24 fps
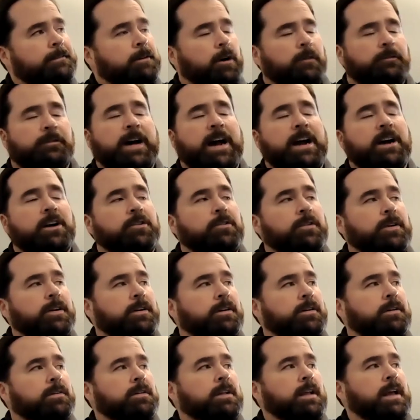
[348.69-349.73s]
or fire
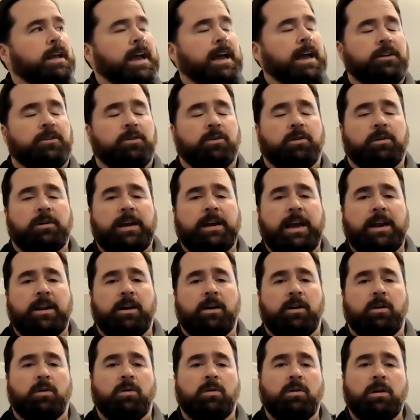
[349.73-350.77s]
drill and
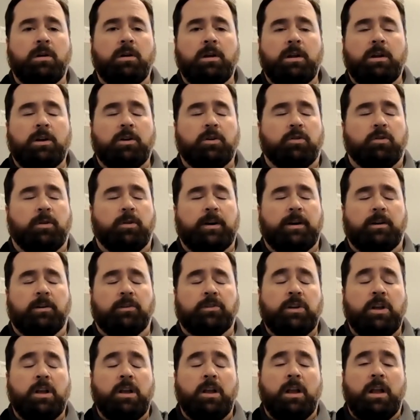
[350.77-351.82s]
tornado
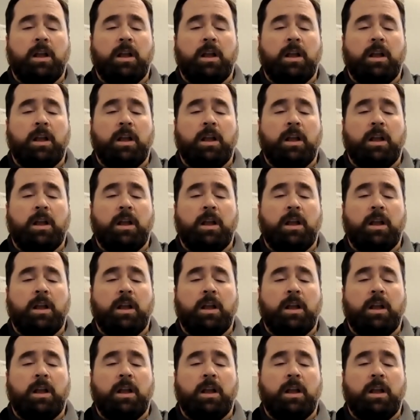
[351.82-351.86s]
drills.